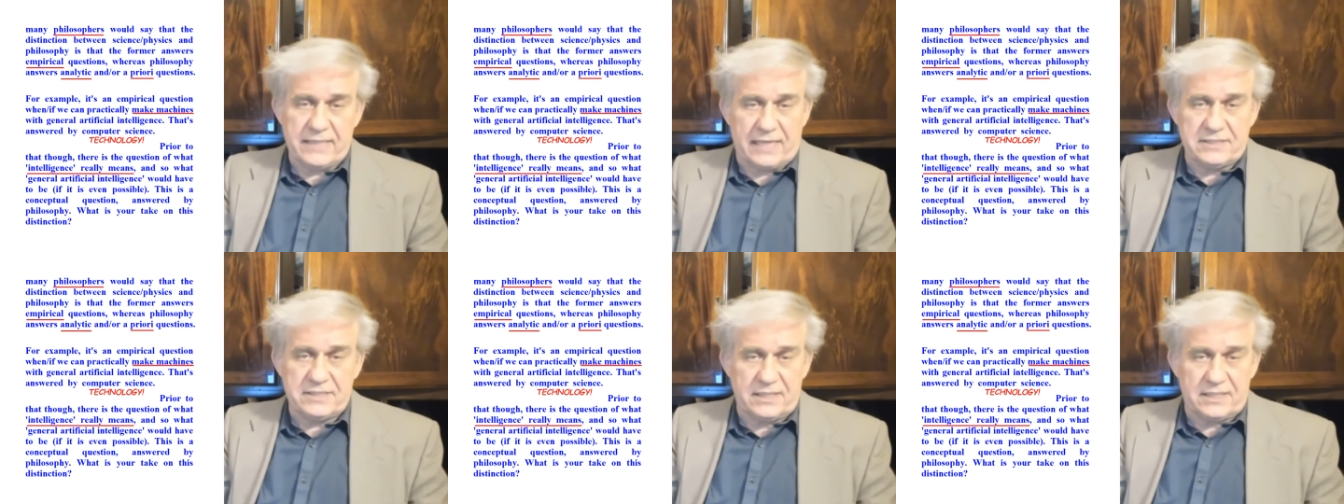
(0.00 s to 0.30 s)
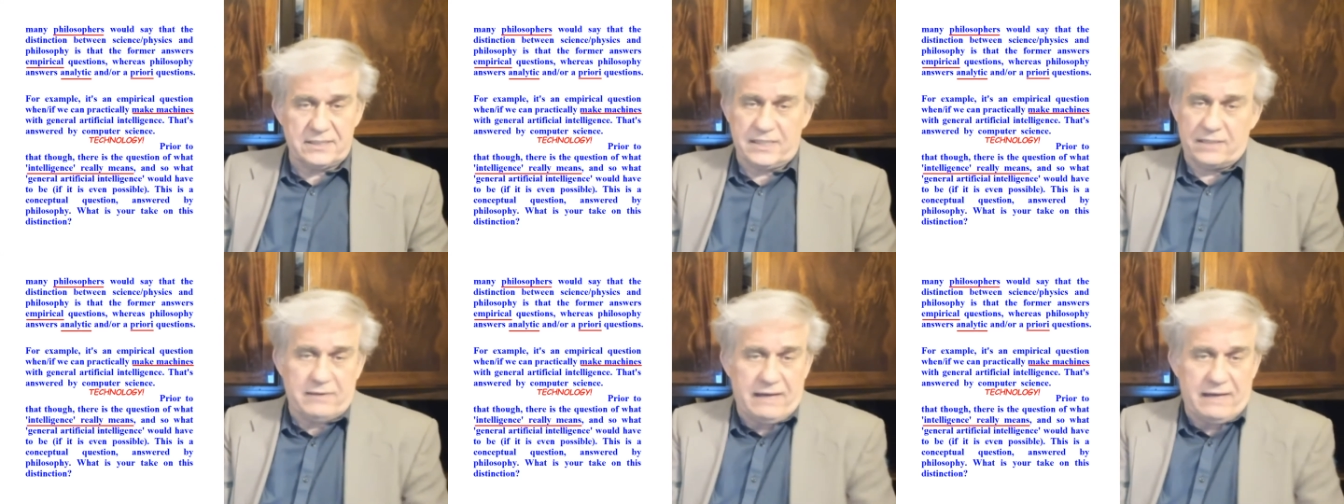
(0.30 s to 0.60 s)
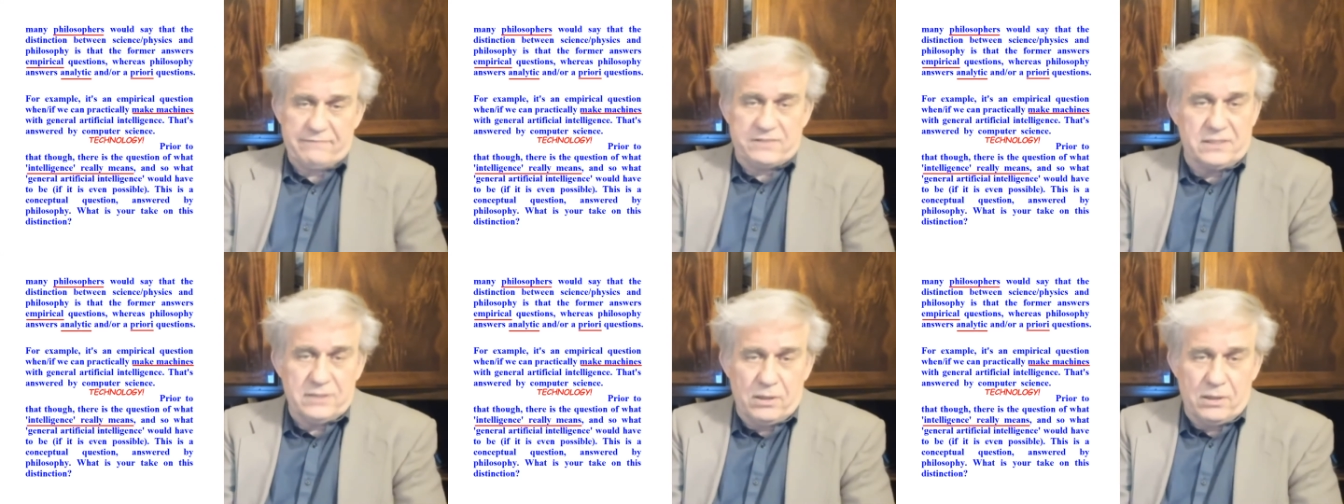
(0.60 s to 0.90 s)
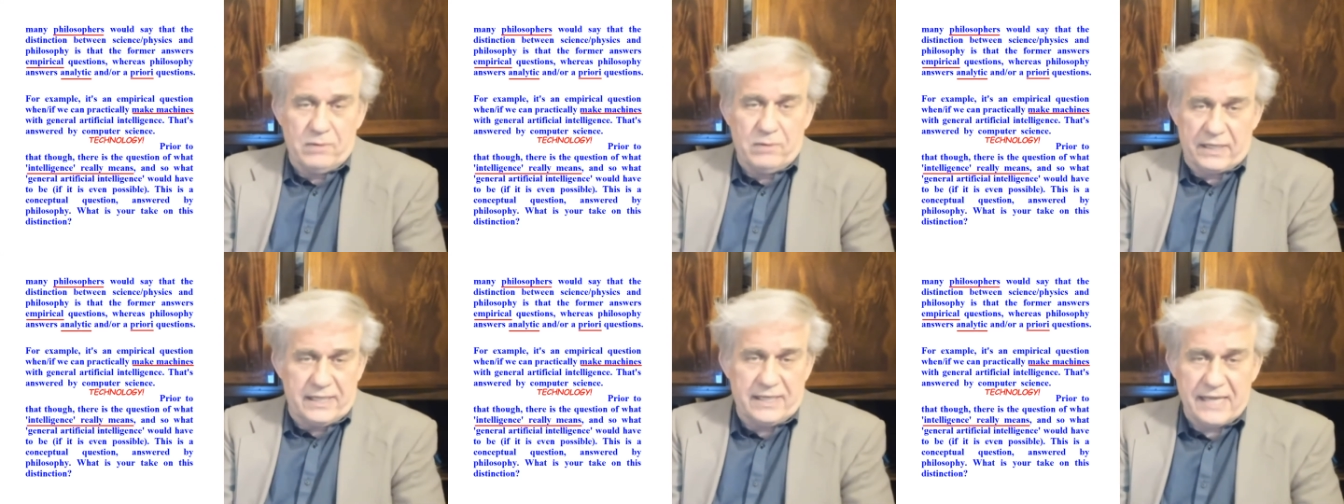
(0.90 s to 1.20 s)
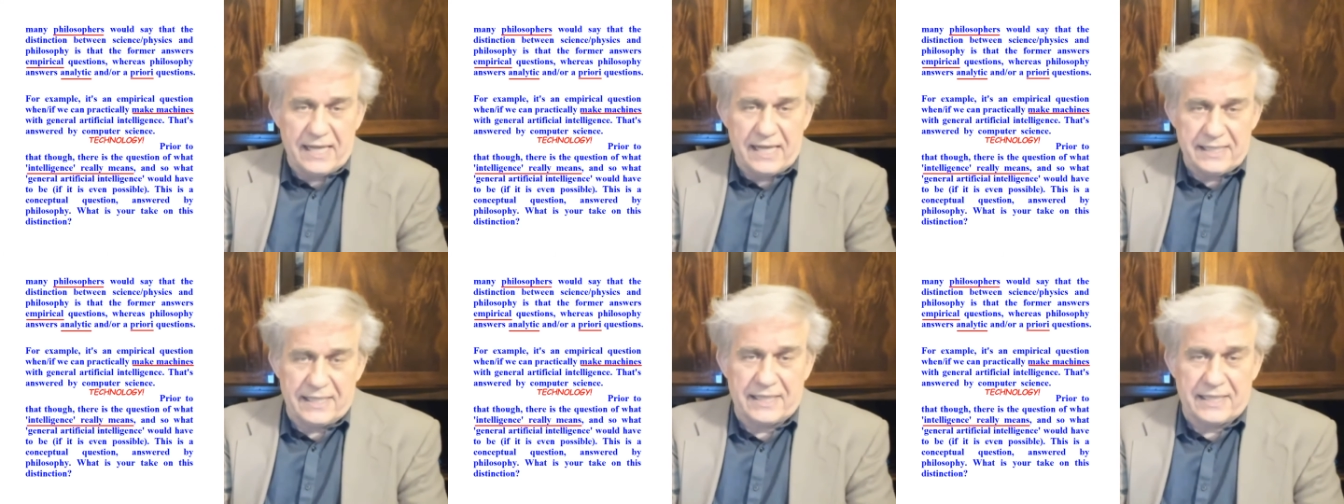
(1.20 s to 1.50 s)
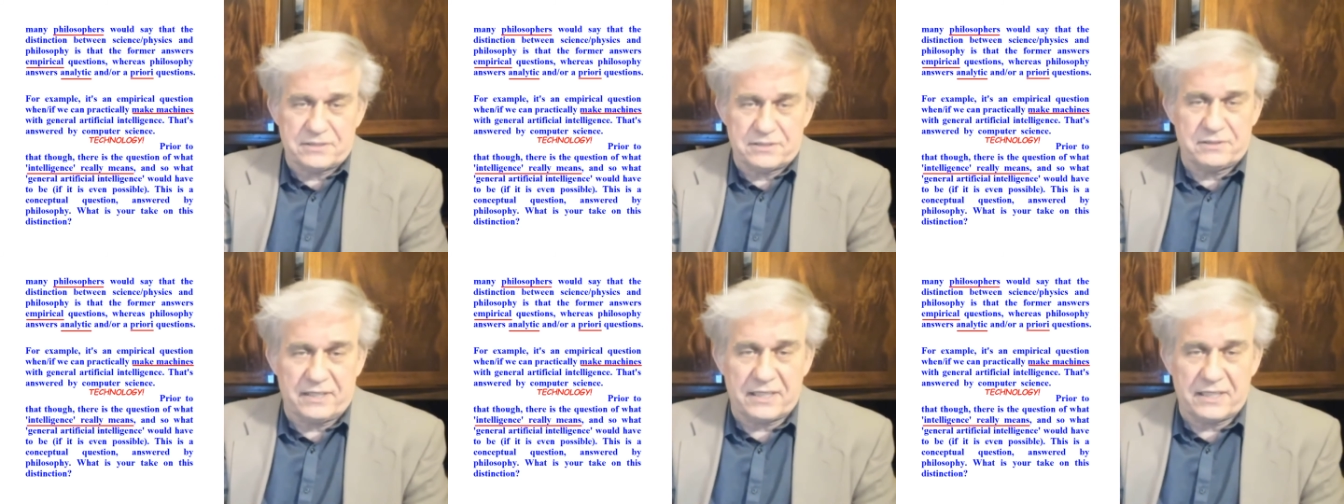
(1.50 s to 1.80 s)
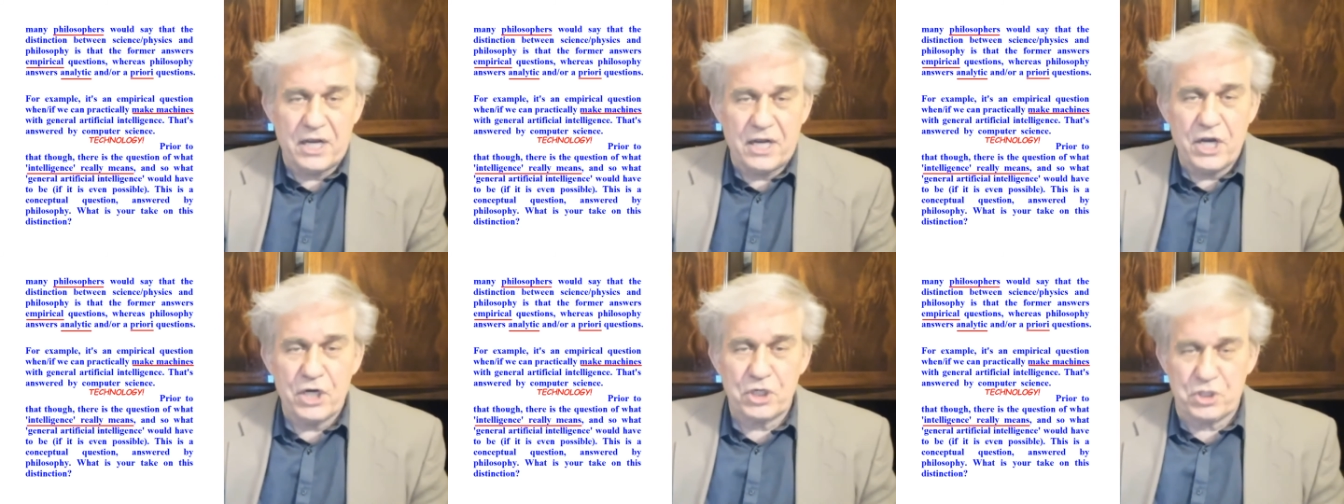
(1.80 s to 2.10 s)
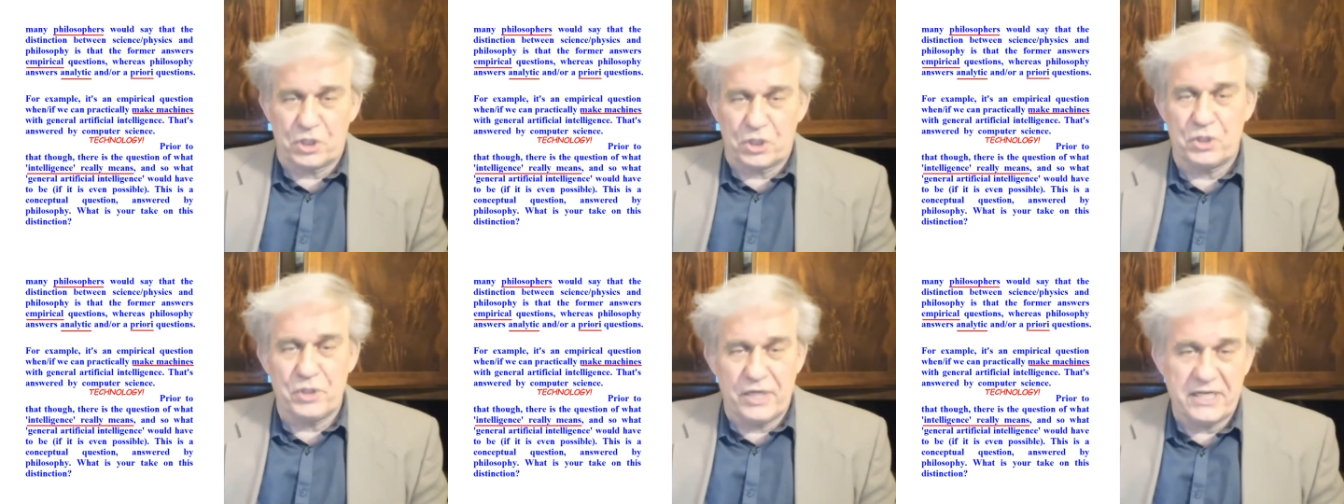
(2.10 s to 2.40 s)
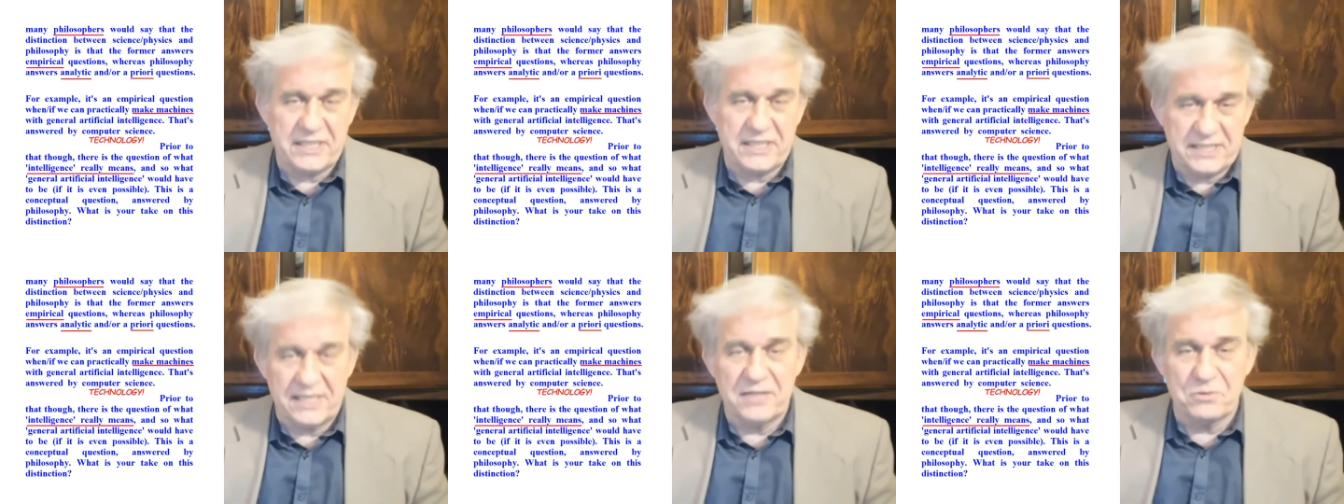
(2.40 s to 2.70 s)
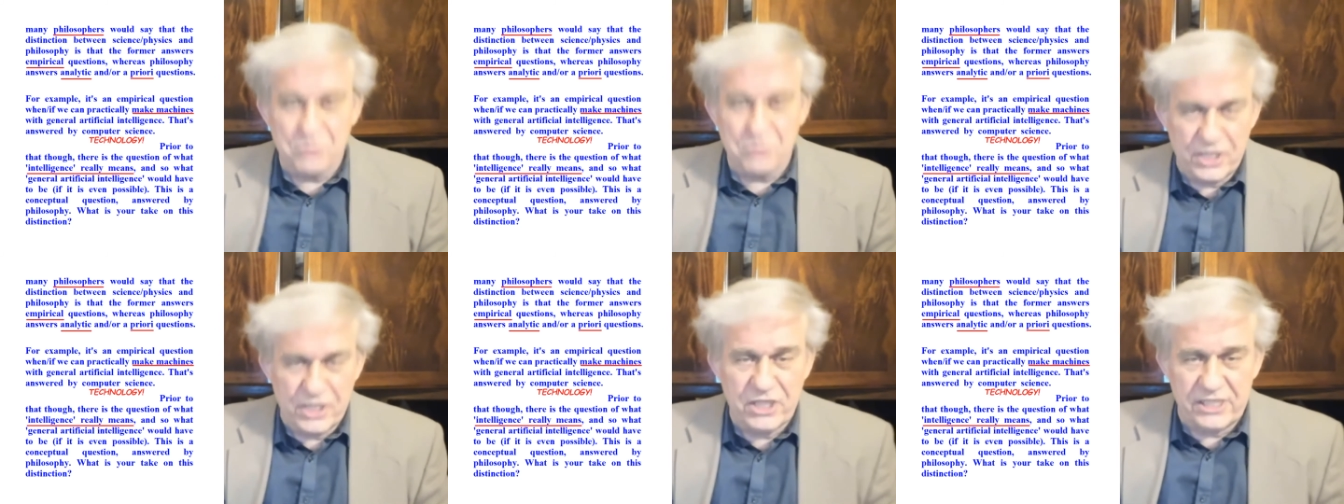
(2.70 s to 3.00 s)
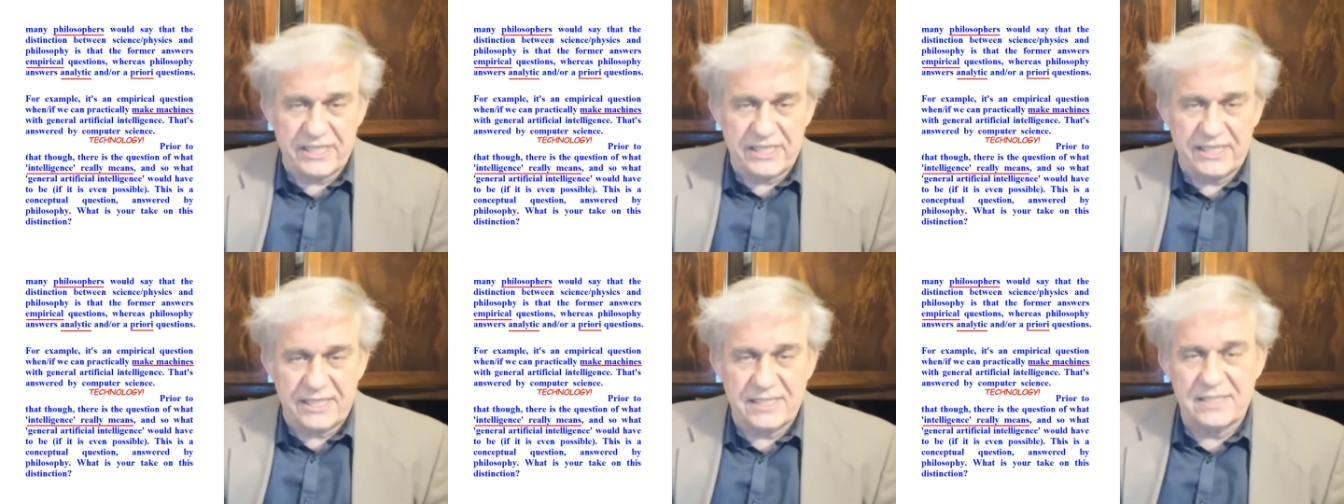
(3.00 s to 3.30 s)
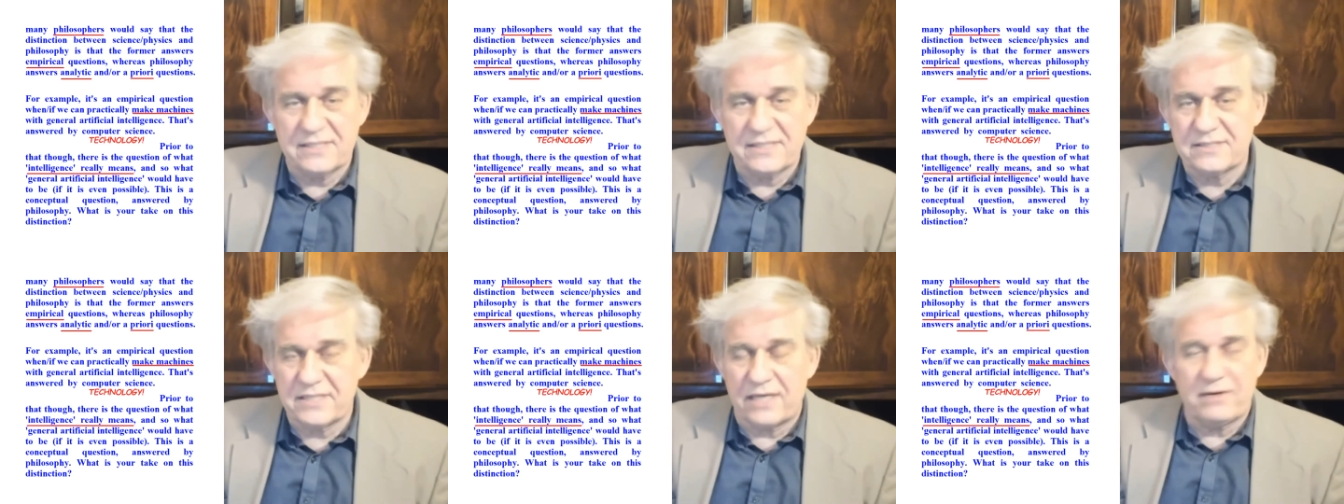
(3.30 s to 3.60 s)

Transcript: That's it. They don't have to know what an electric current really is.